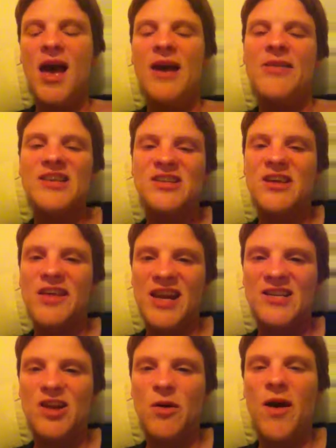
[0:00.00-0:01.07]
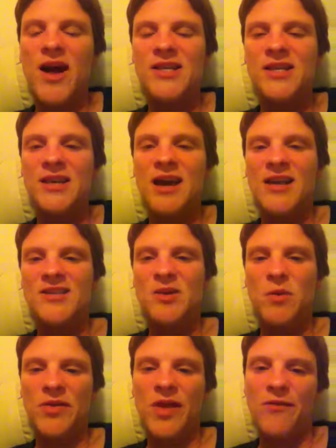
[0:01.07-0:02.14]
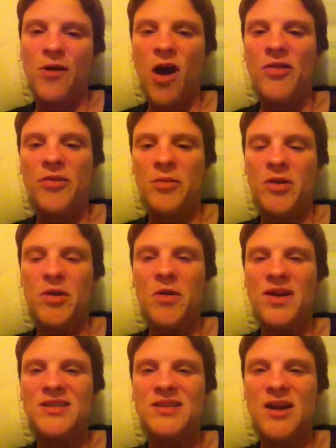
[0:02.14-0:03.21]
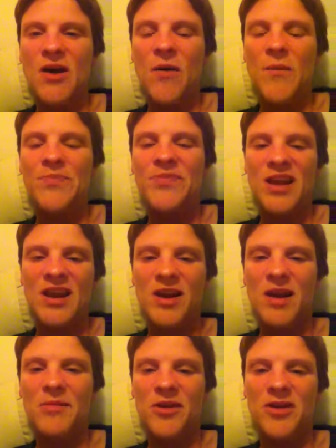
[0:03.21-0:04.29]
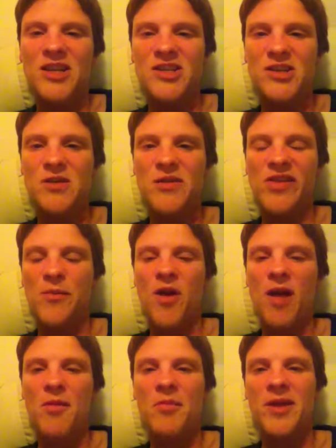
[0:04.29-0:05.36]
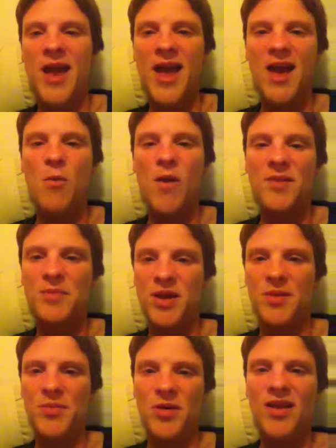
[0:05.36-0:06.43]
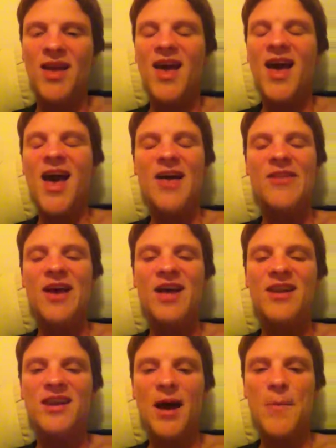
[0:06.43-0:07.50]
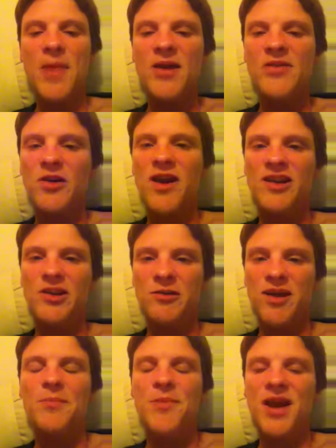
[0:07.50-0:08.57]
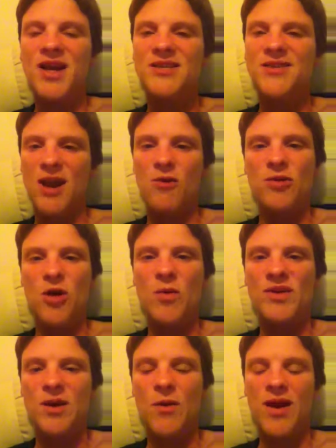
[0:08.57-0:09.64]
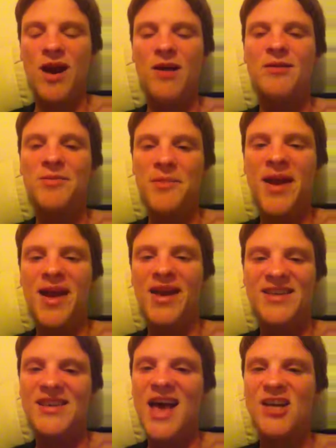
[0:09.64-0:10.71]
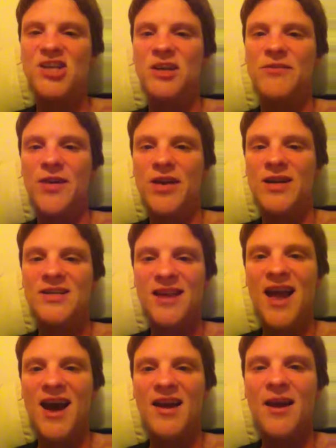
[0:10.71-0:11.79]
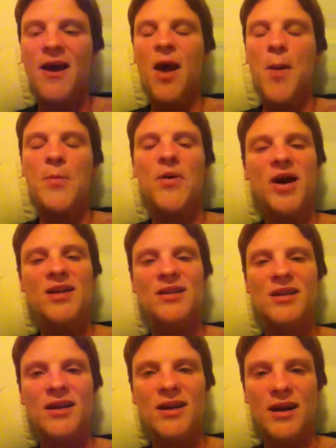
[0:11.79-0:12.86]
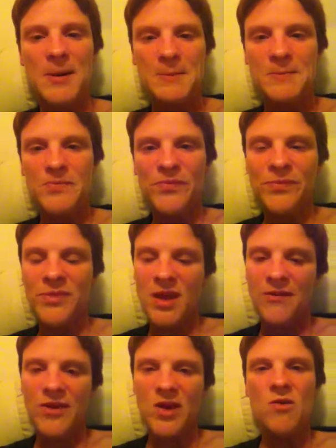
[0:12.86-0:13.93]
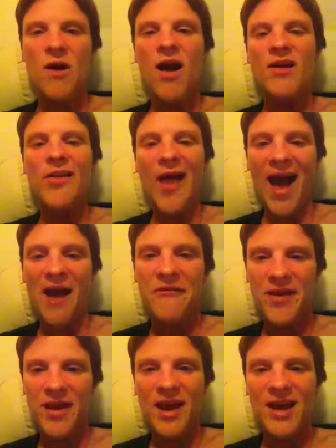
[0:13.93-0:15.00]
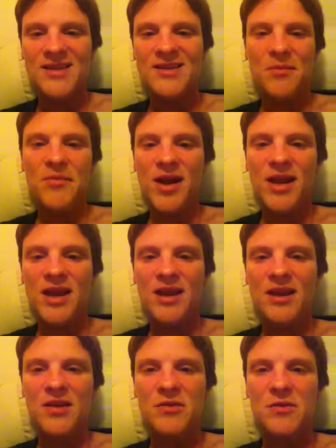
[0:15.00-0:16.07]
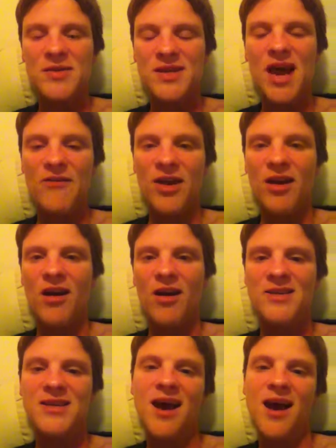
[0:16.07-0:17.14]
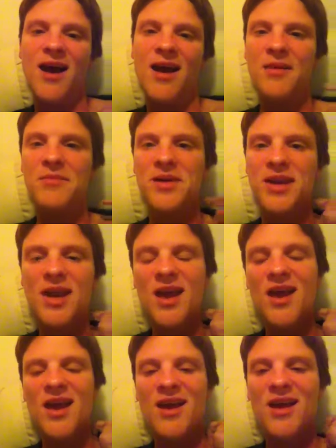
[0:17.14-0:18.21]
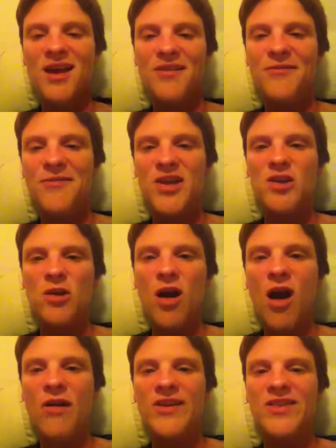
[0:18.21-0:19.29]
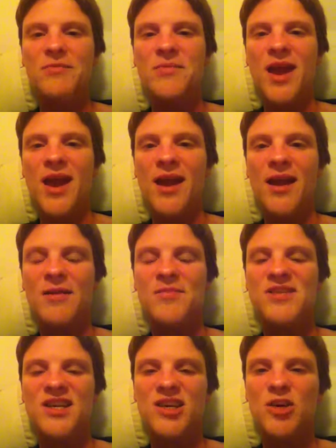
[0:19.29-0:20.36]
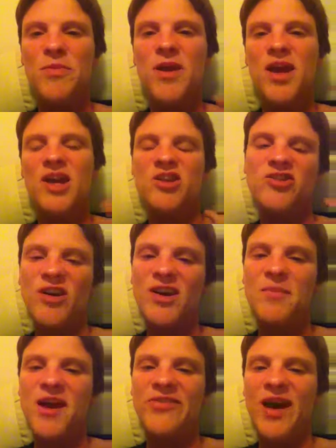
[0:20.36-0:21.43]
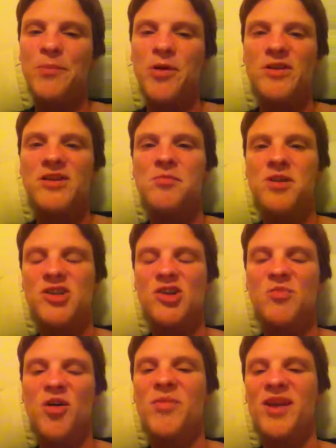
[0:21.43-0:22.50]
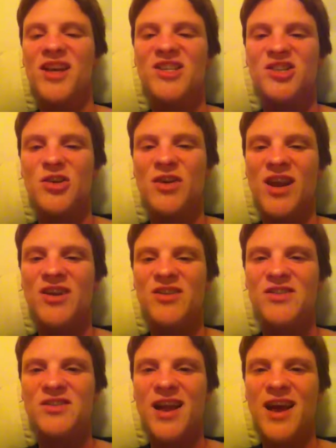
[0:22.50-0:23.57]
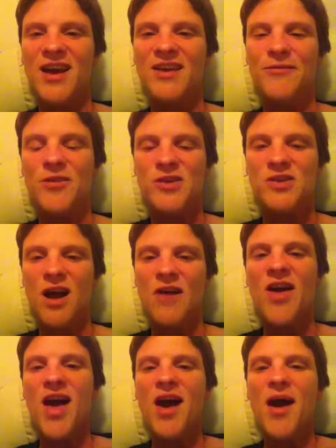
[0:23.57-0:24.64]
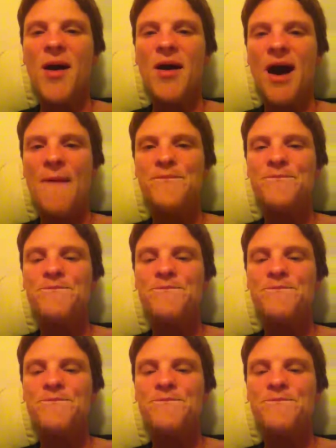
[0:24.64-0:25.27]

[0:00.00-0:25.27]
that's that has no idea as to what they've gone through and so you know and i'm learning too that they probably hate white people and then um, they're ignorant because they don't know what's going on with me and it's actually very sad but um, if you are laughing at somebody who is having a hard time and if you're calling them names and you're you're trying to make that person miserable because you don't understand first off um,